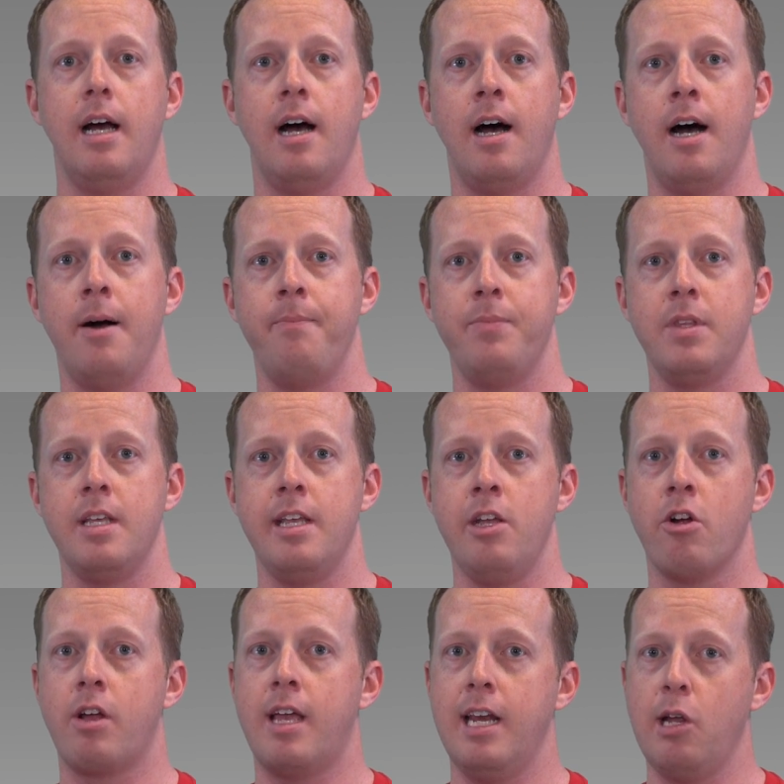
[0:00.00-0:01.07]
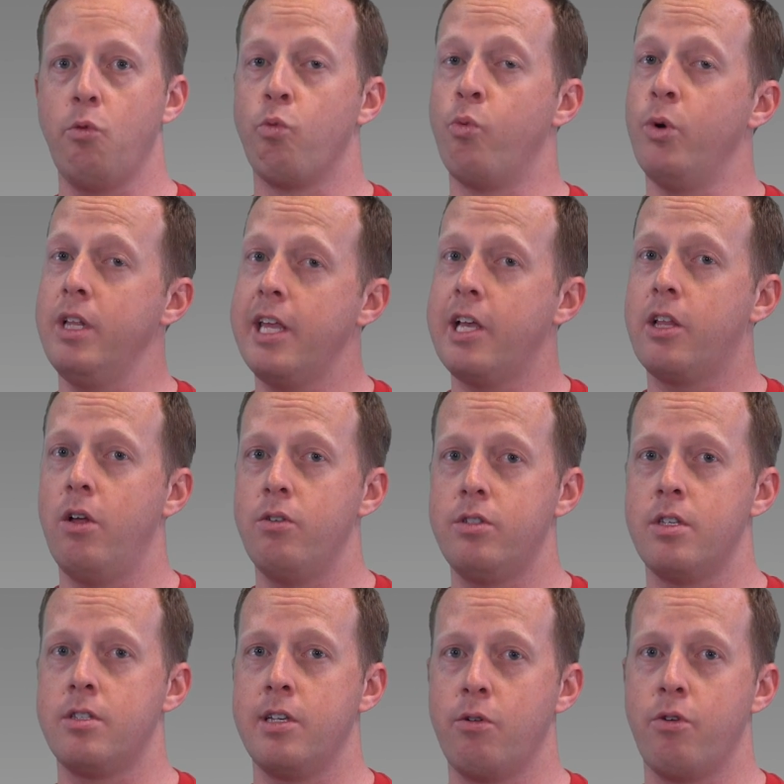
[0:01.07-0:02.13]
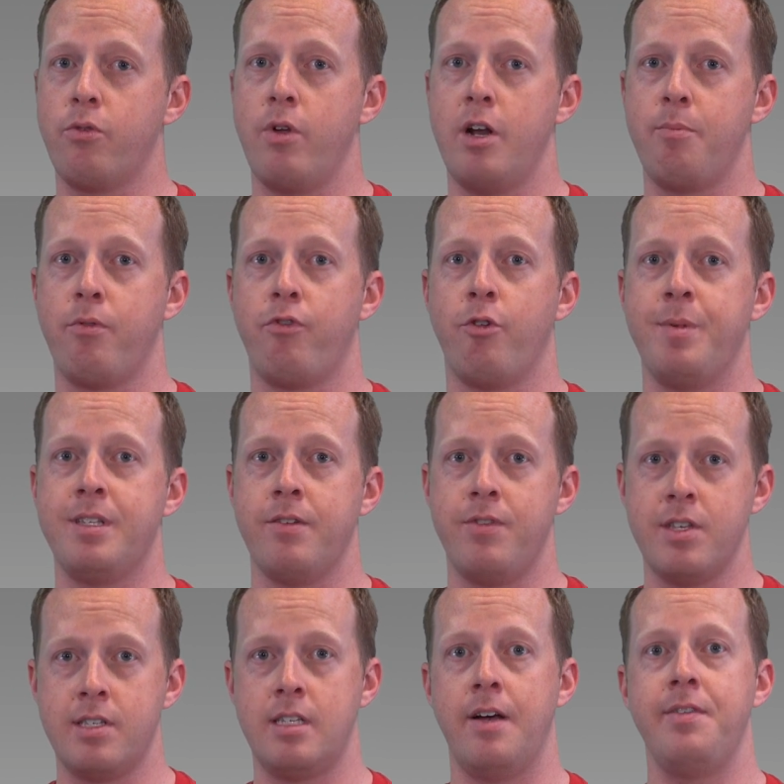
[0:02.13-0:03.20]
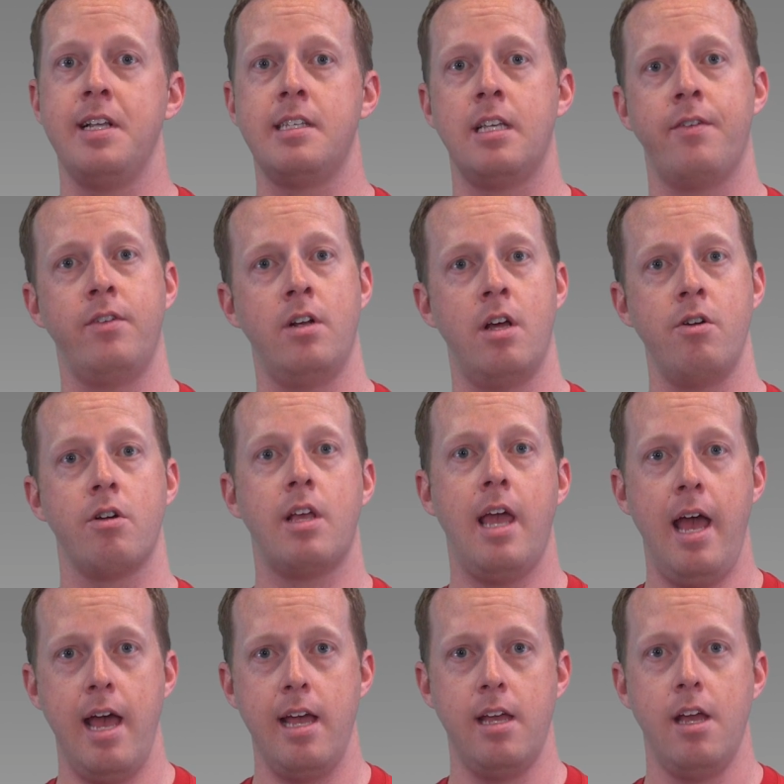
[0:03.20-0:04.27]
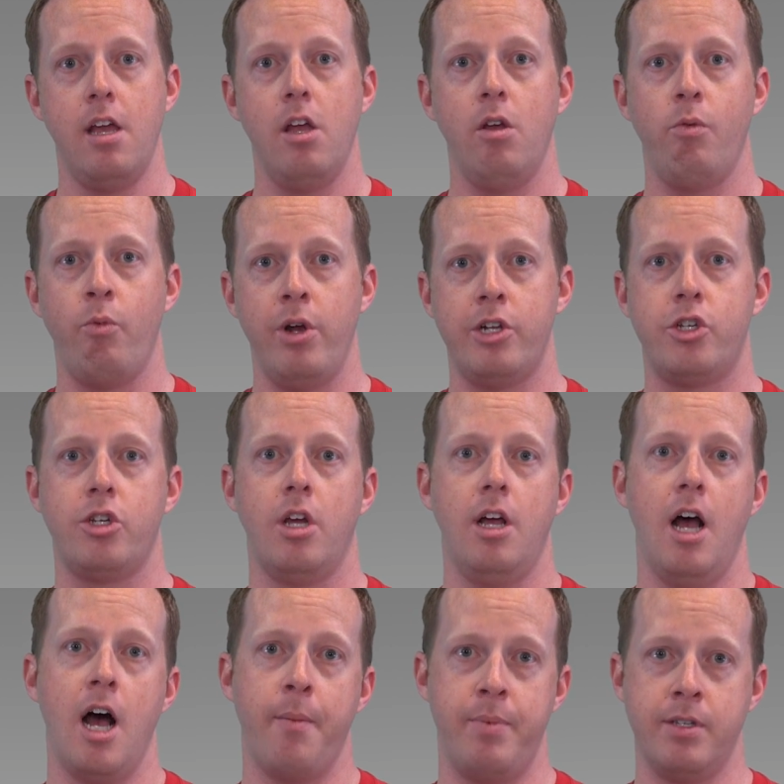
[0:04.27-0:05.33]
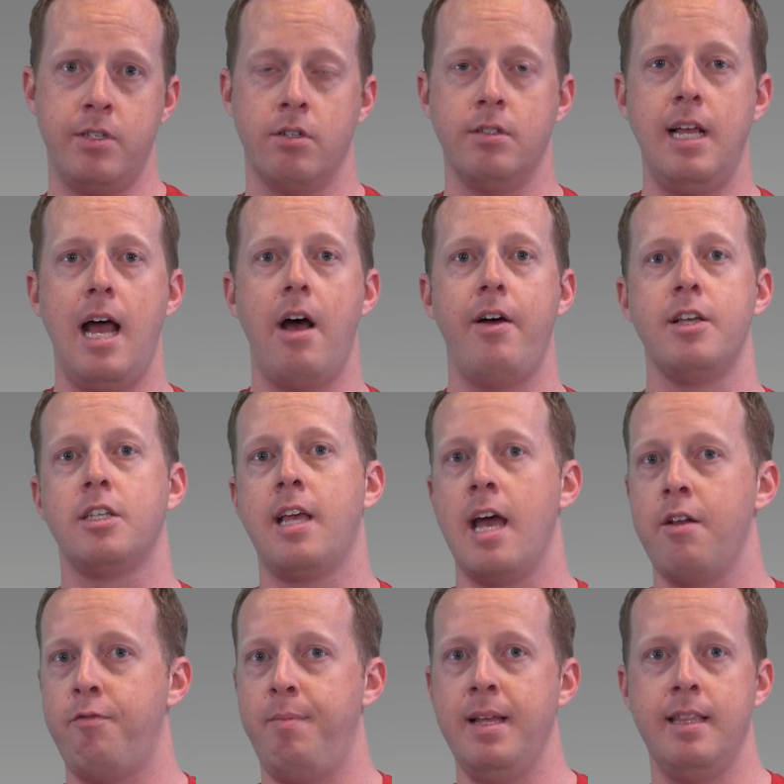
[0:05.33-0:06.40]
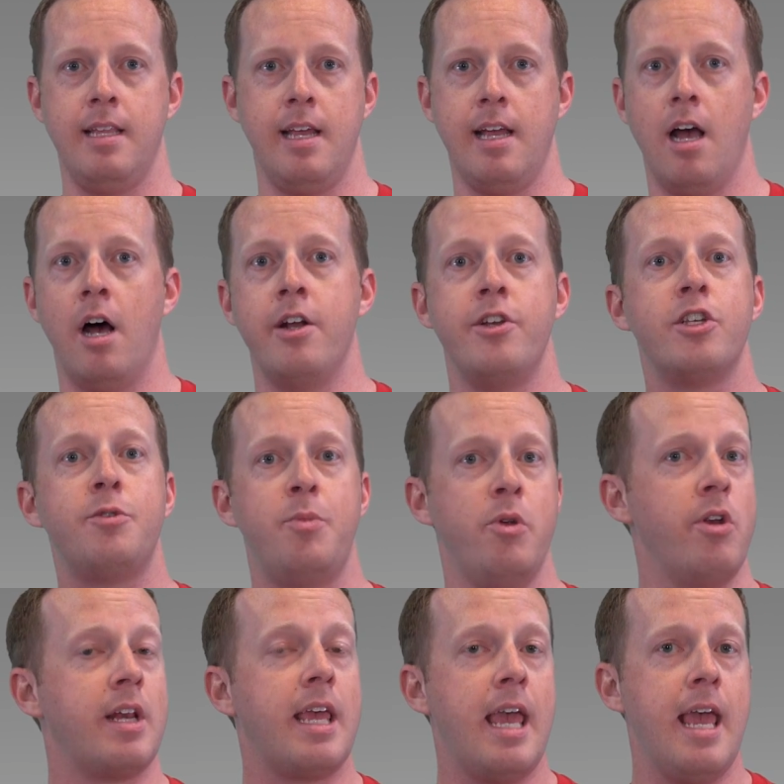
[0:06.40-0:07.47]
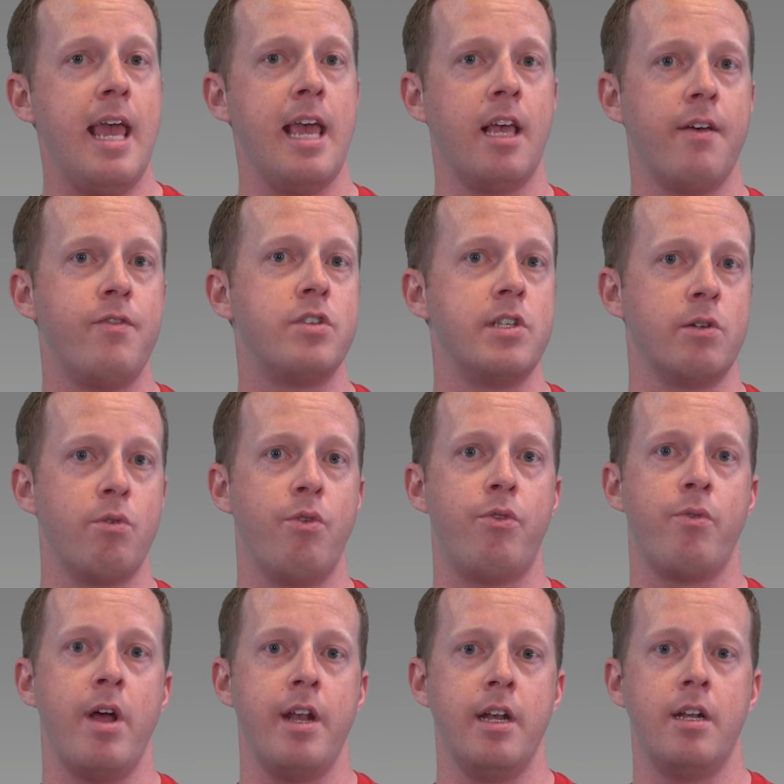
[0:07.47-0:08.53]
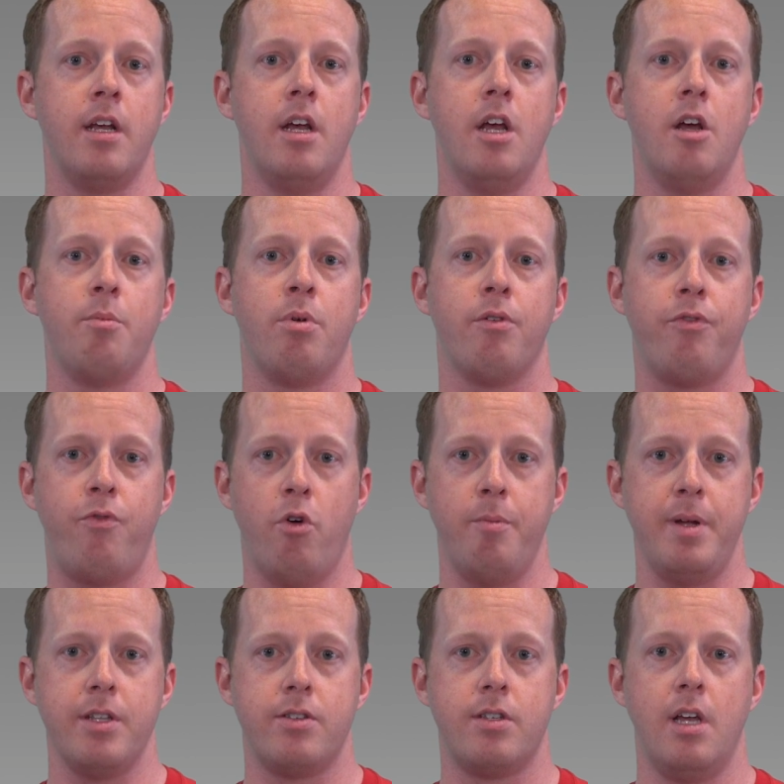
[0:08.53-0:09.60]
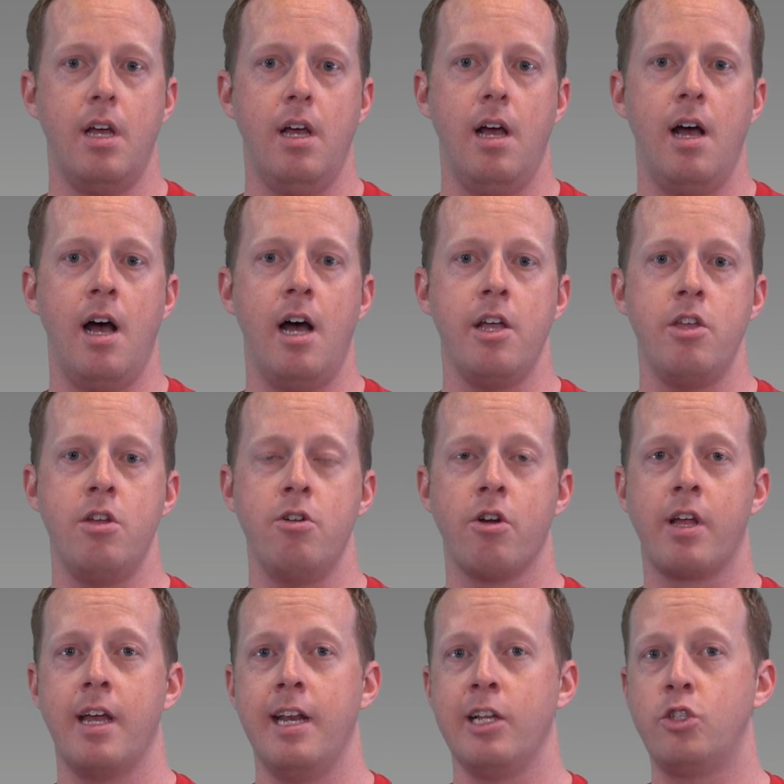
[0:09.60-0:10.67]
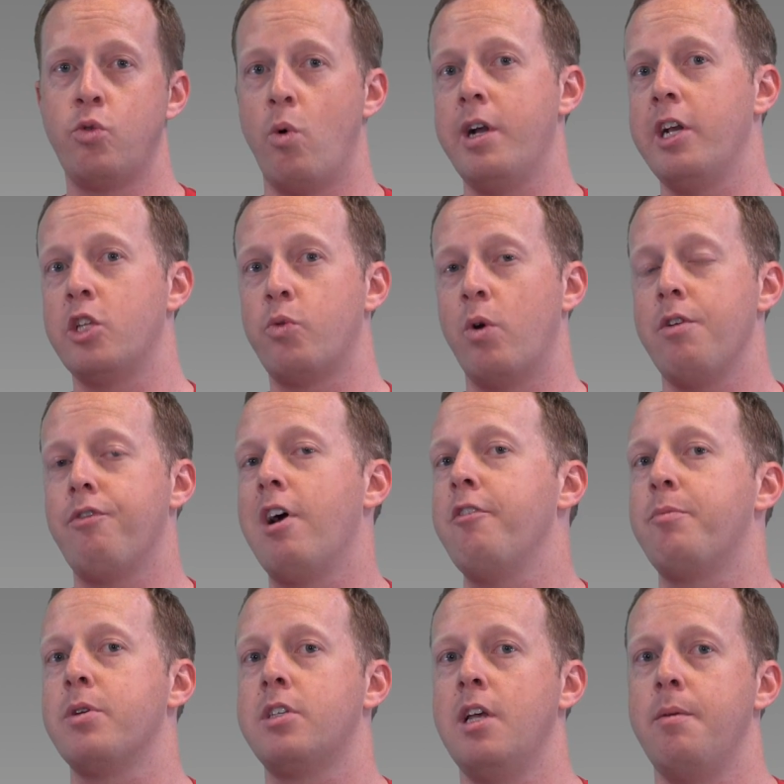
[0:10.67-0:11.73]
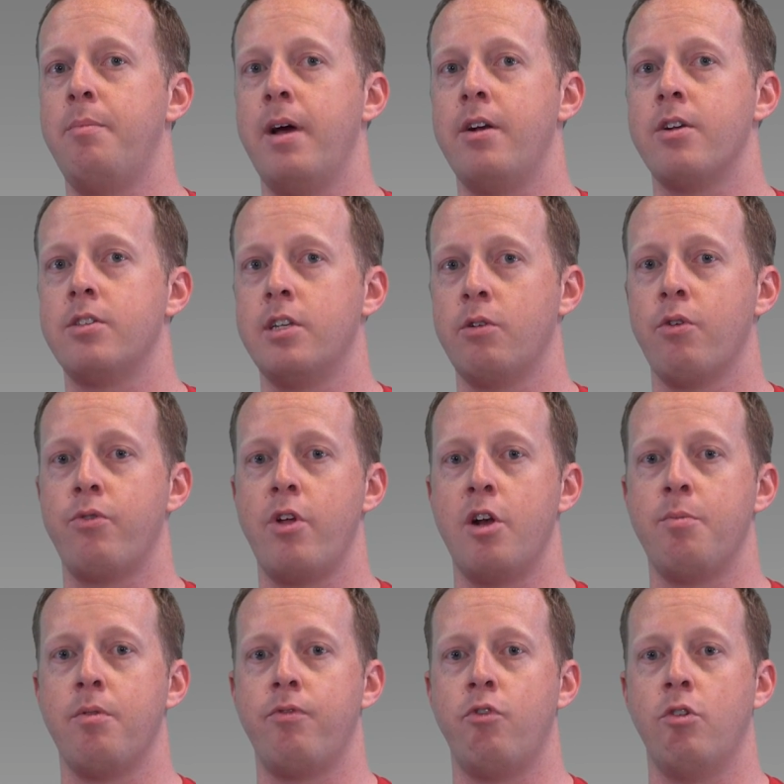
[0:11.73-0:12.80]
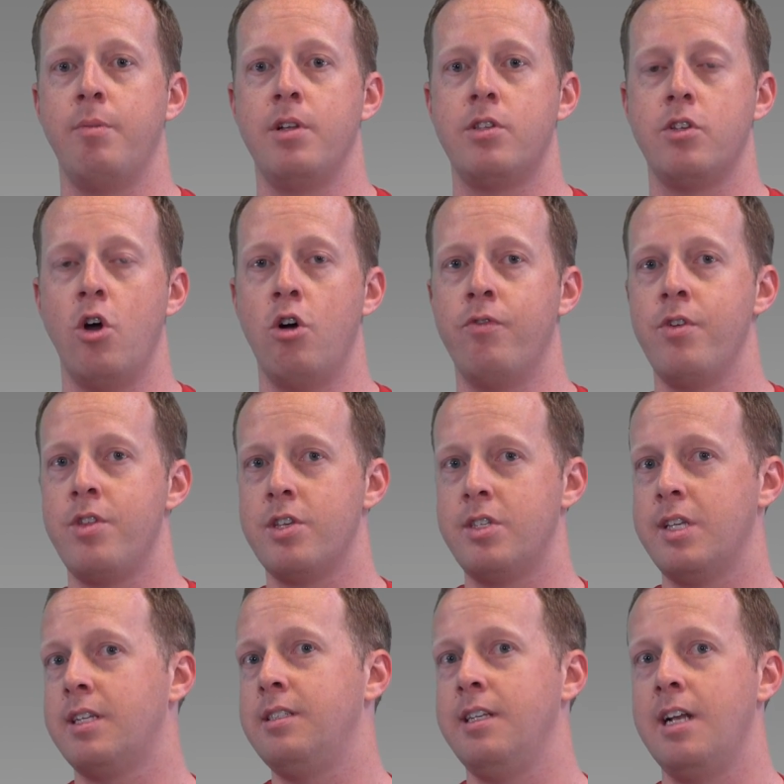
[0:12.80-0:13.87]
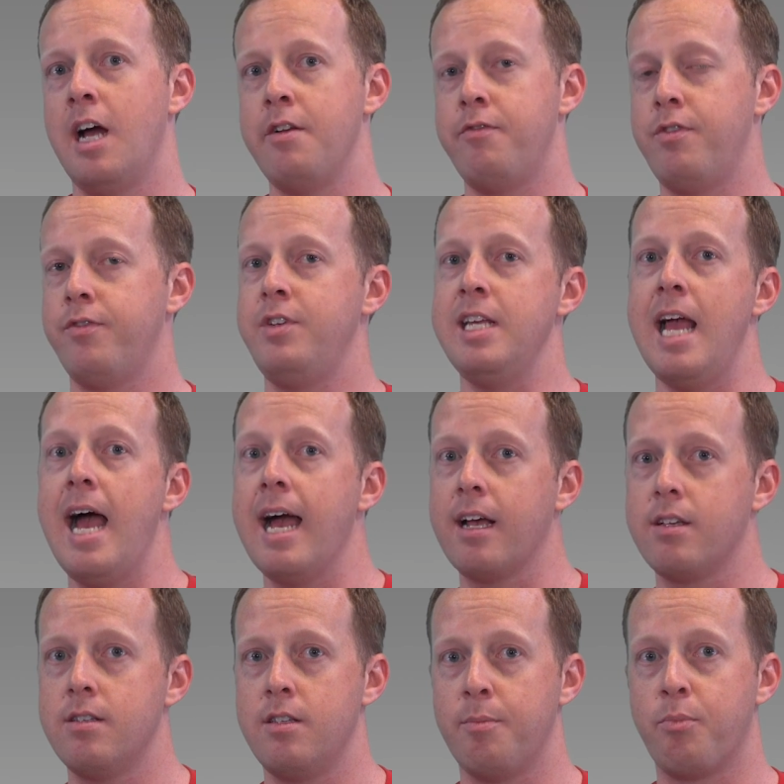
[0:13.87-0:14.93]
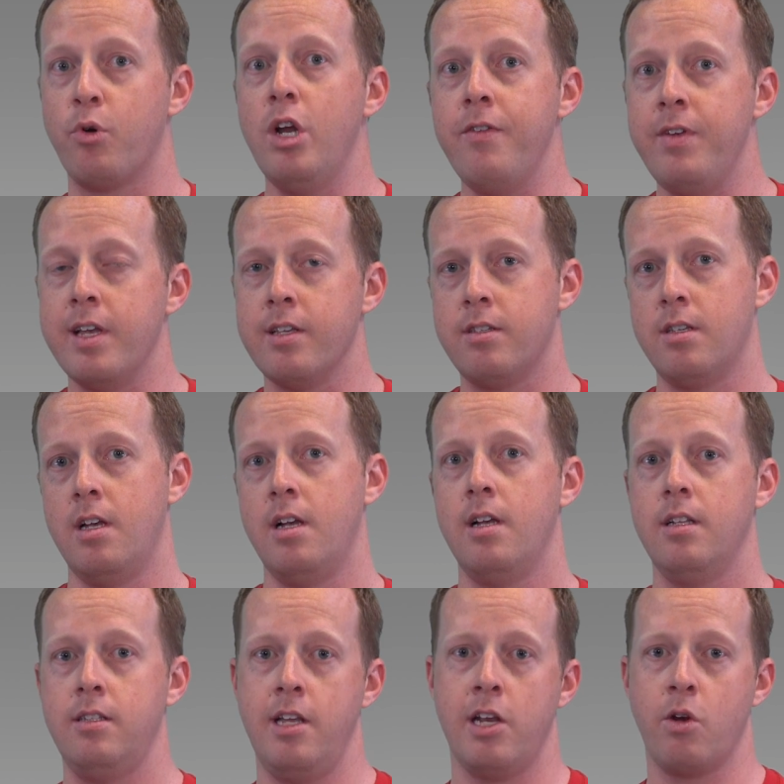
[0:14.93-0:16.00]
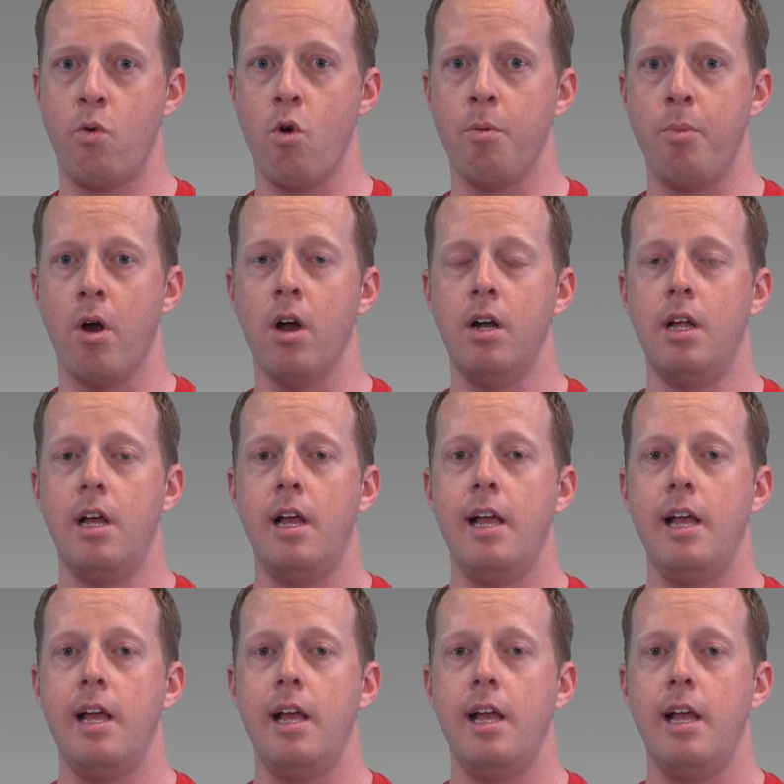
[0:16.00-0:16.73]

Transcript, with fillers: Um, you're getting really close to single-threaded performance of the seventy-seven hundred K, which up until now has kind of been the undisputed king of single-threaded performance. Uh, you're getting twenty to twenty-five percent better single-threaded performance over the sixty-nine fifty X, the previous ten core part.